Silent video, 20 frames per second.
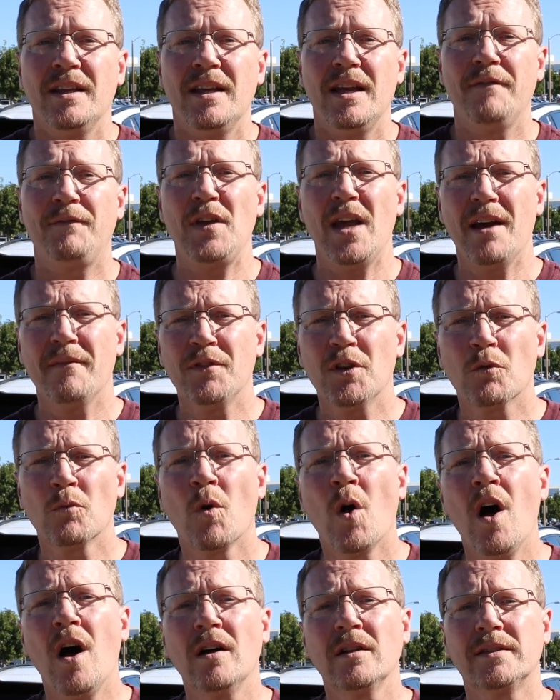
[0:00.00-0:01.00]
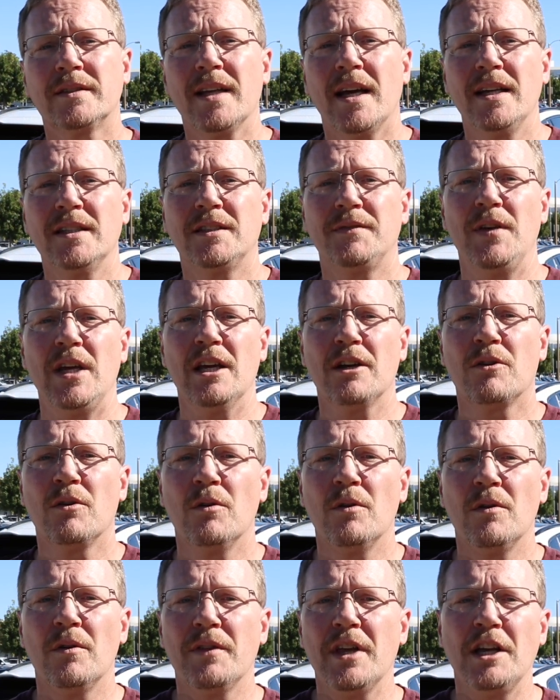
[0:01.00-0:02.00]
If you have the wrong size
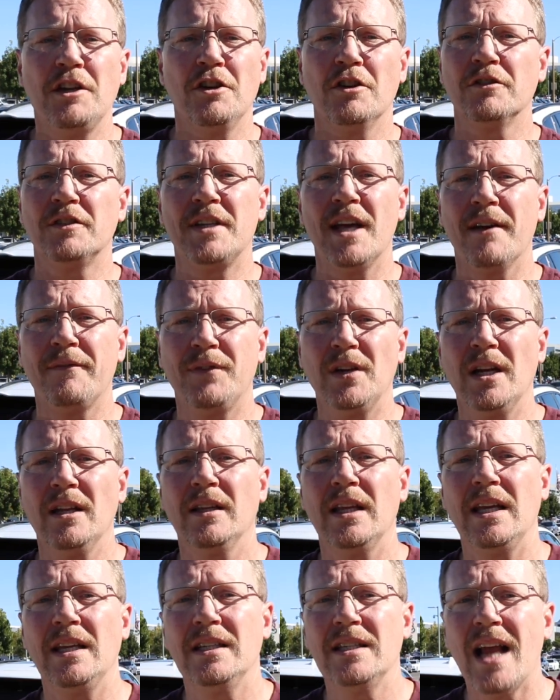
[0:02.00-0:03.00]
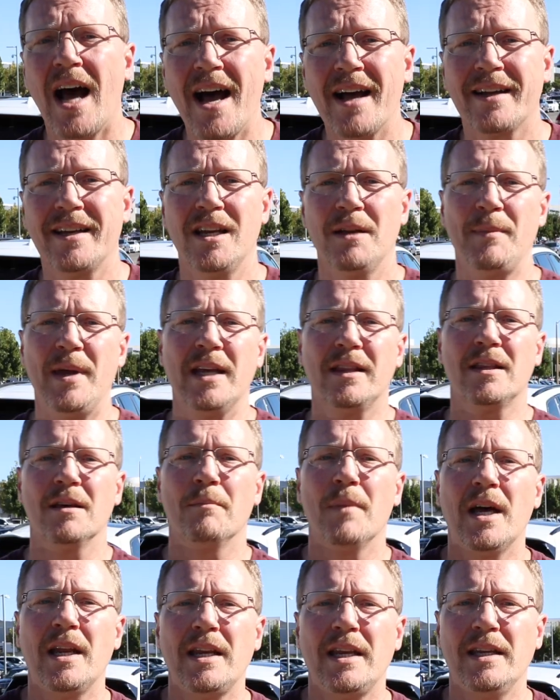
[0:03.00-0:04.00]
vehicle, then you're definitely not going to make the
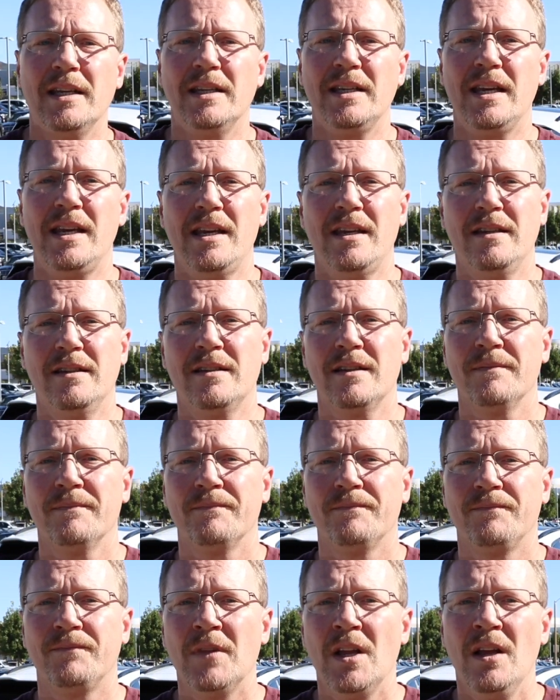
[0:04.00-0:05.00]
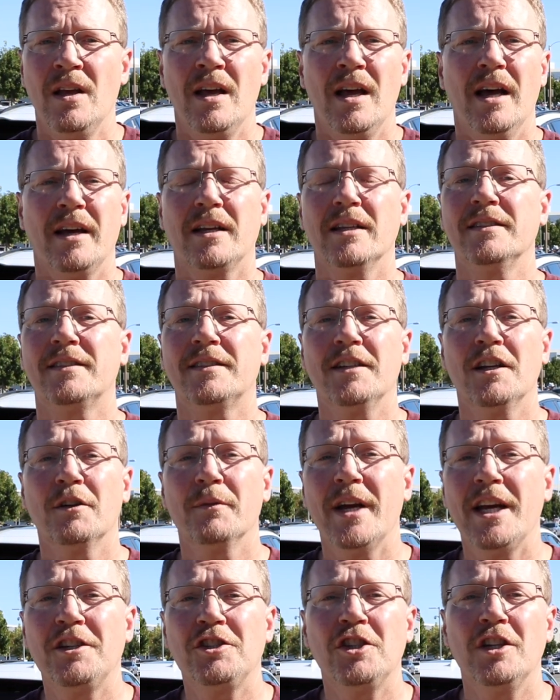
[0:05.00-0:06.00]
money you need. A
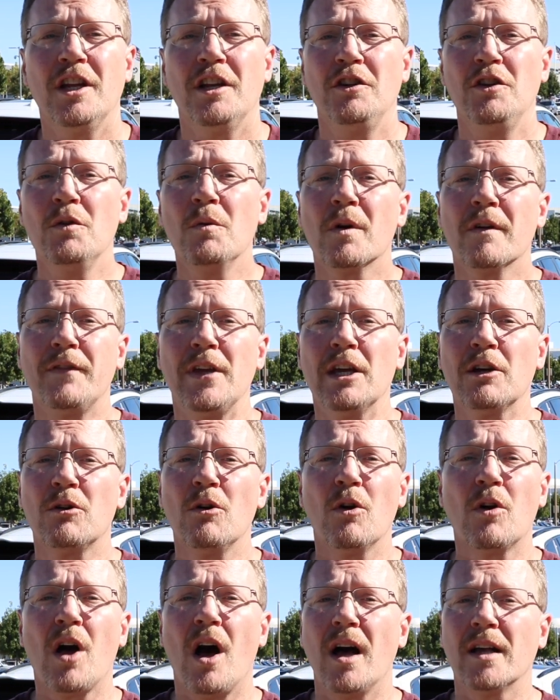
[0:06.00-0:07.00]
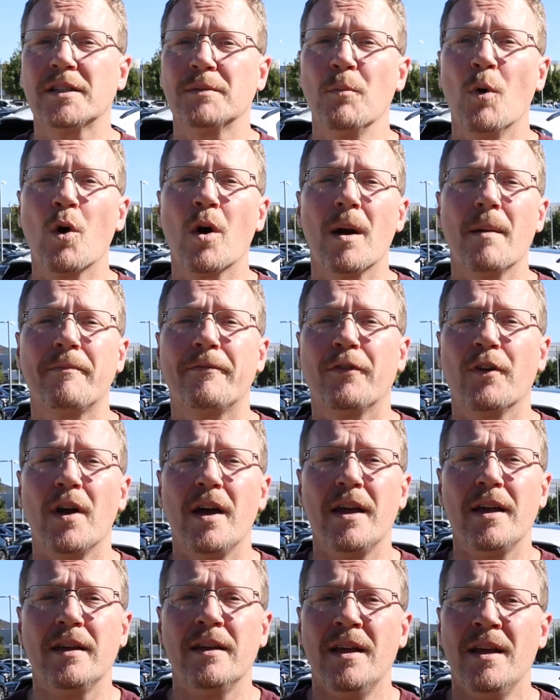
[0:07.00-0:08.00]
consideration, a newer vehicle costs more up
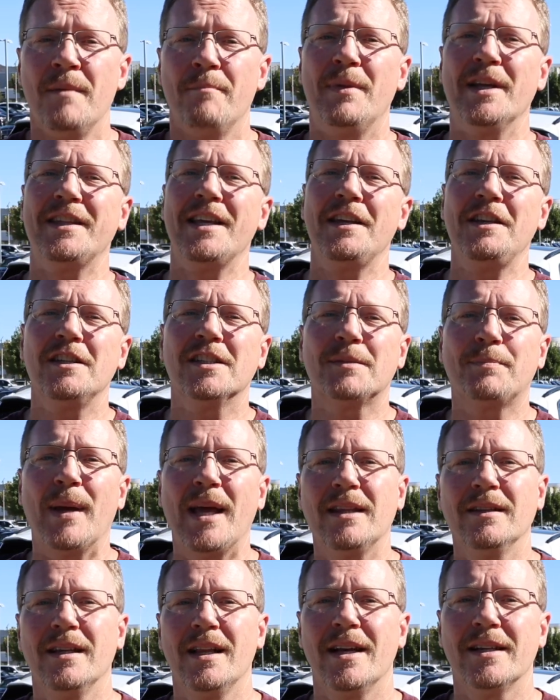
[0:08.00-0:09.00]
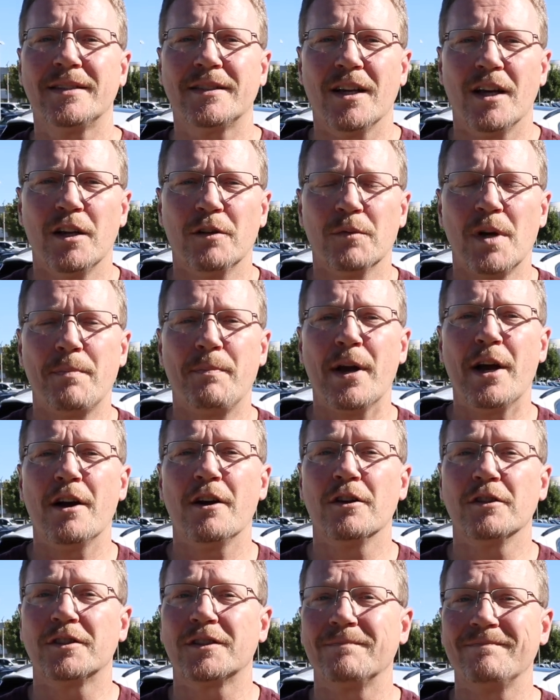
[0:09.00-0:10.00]
front, but then you spend less on
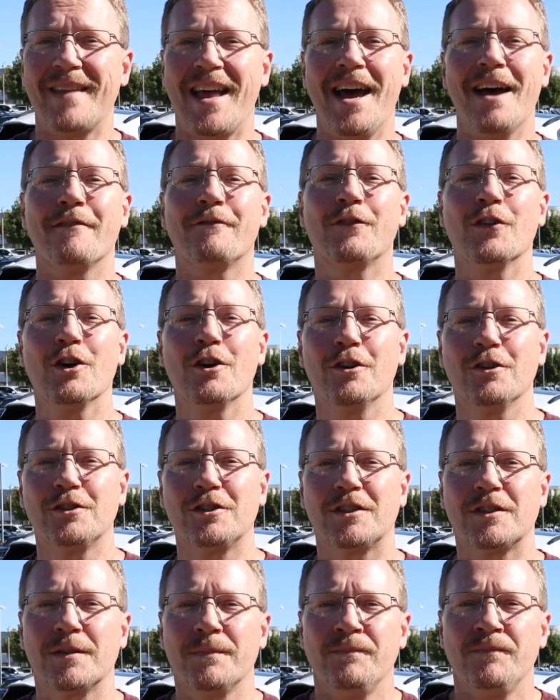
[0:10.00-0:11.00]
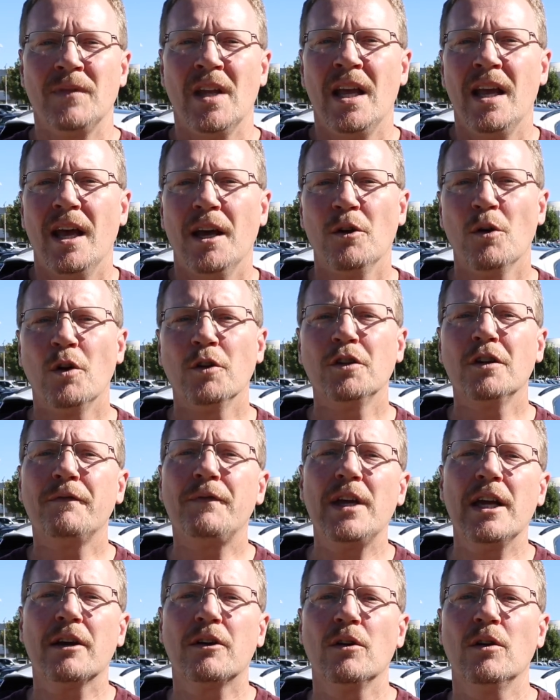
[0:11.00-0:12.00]
repairs at first. An older
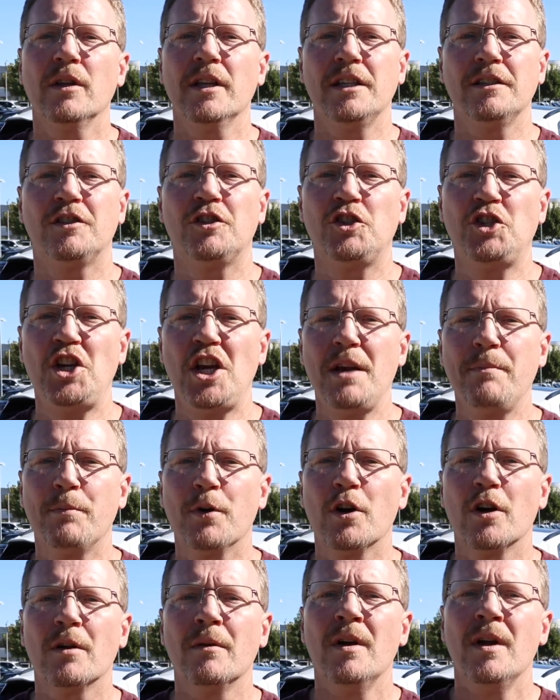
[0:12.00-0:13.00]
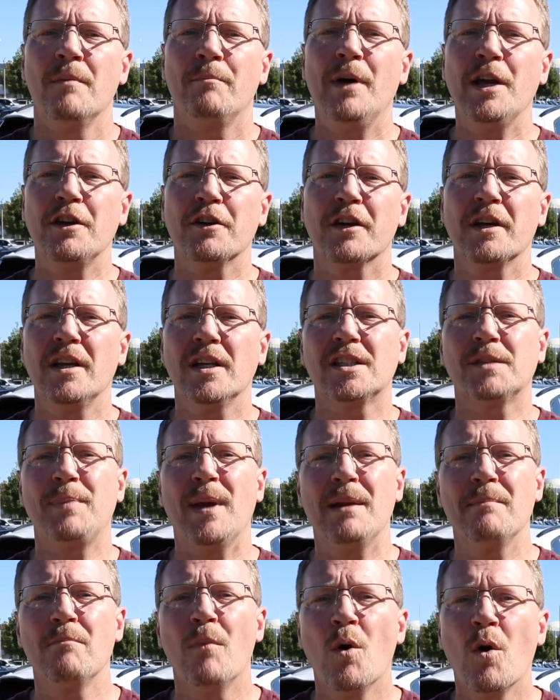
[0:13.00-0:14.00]
vehicle is cheaper, but you're gonna
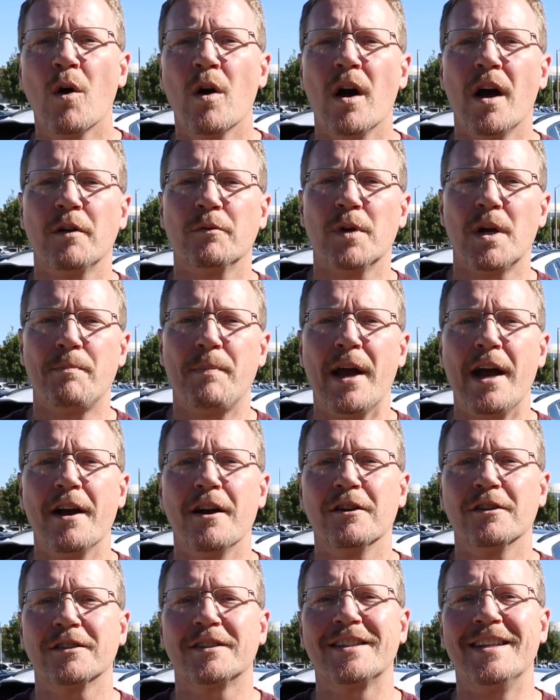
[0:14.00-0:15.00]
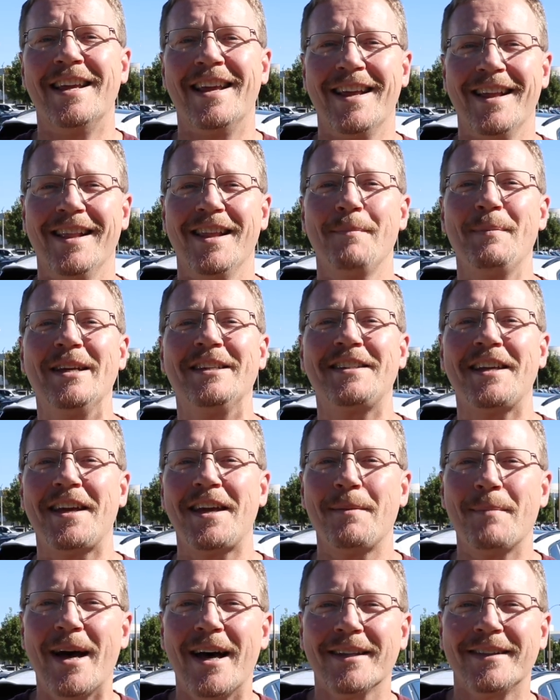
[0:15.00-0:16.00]
spend more on repairs. And let me tell
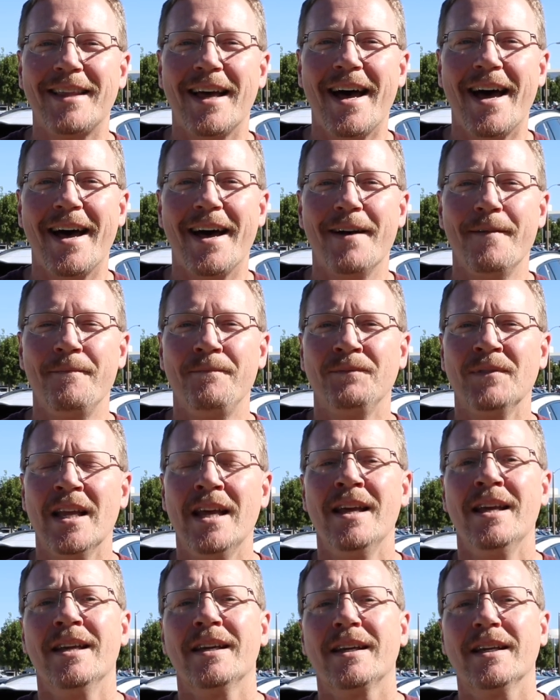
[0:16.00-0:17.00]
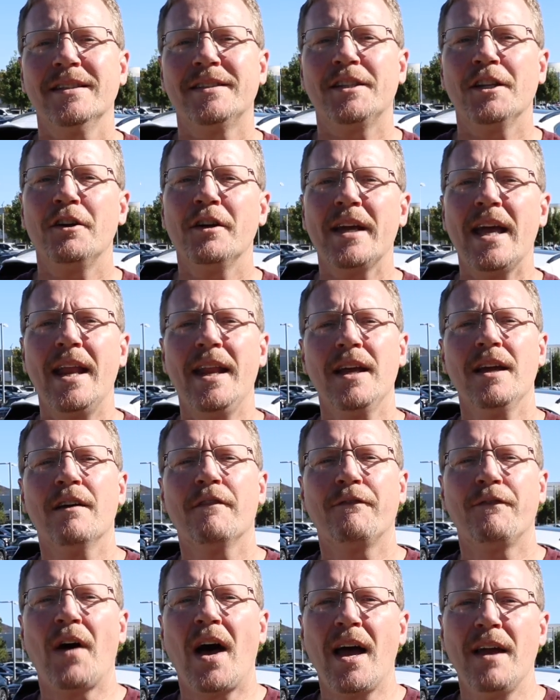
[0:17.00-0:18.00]
you about that. Consider getting a
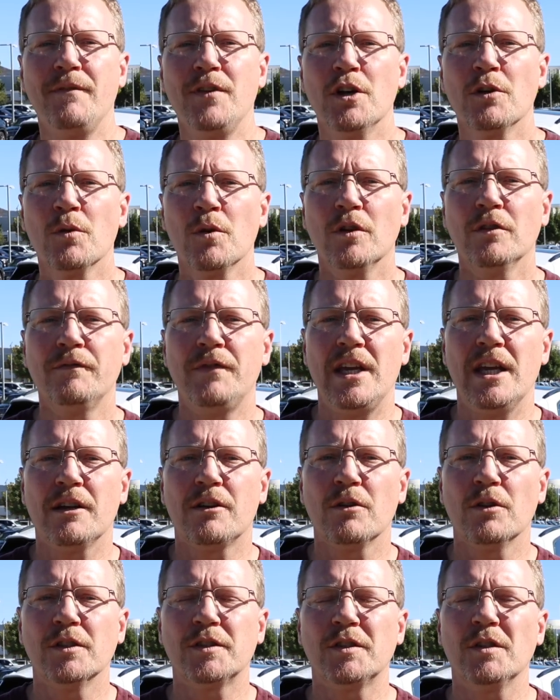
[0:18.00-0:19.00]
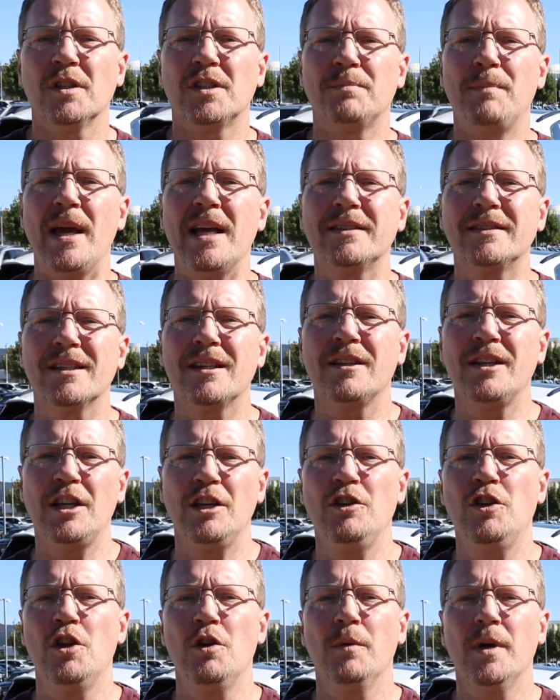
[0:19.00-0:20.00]
5-year-old vehicle so it's basically
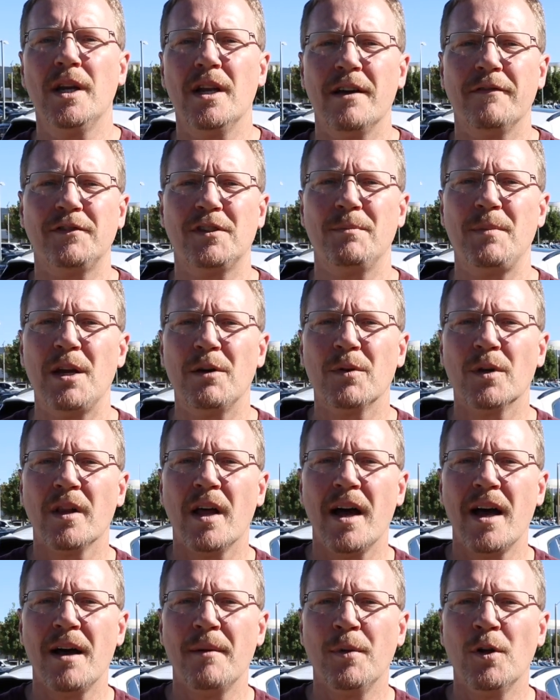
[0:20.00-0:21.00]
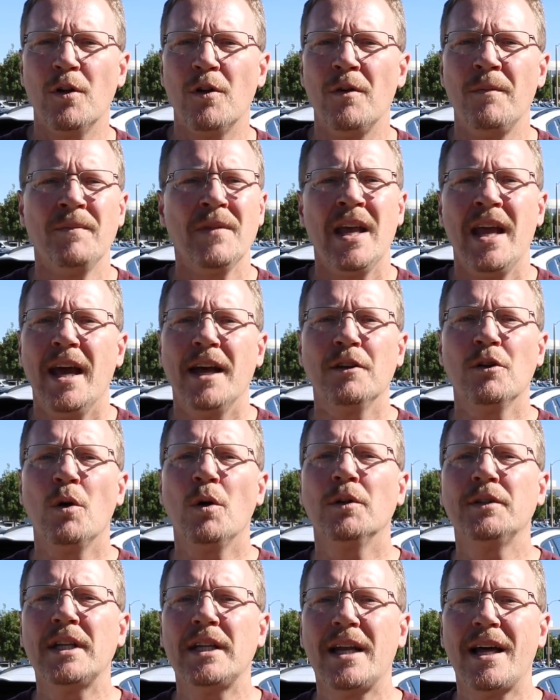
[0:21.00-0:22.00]
new enough to be reliable and
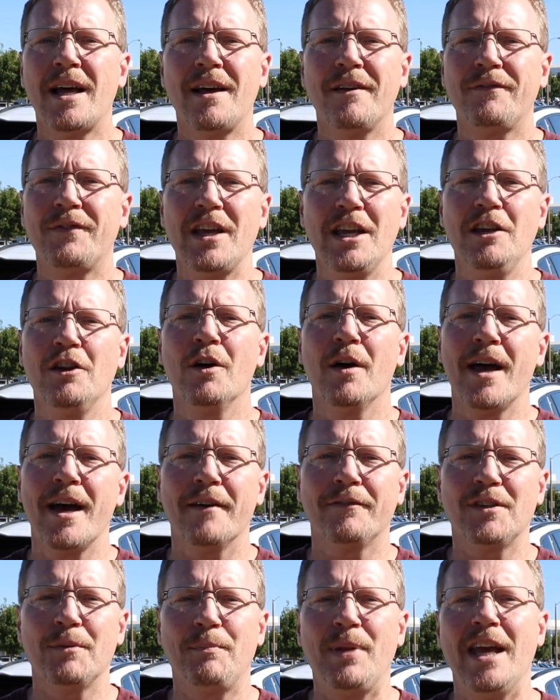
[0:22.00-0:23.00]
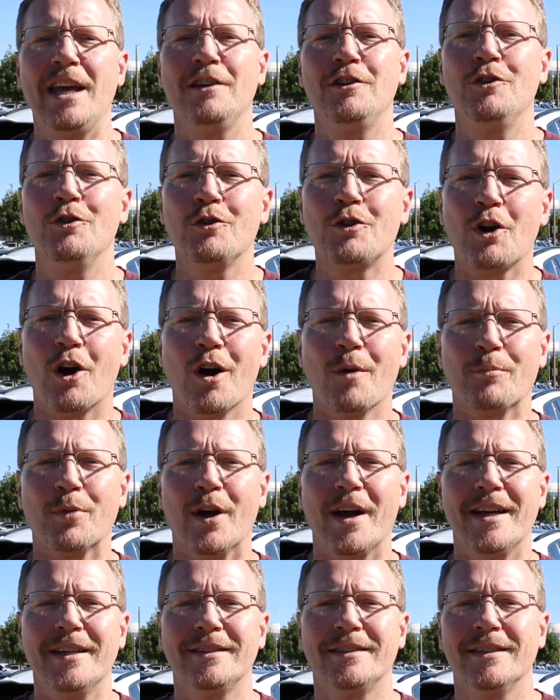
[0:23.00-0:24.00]
old enough that you don't have to pay new car
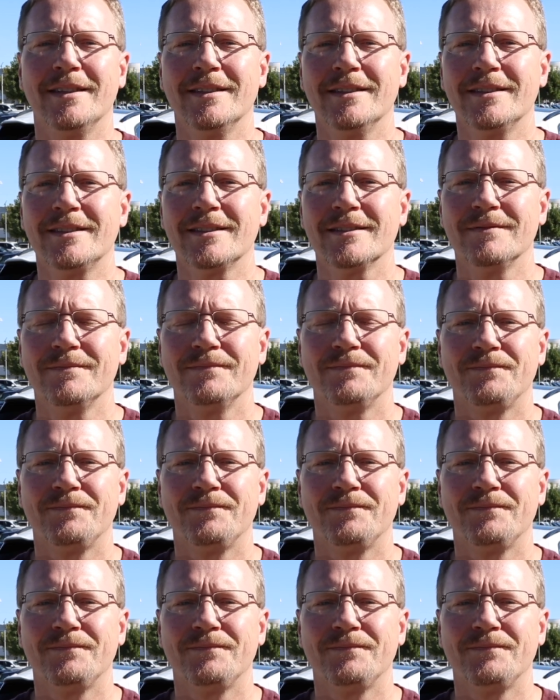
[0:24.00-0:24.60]
prices.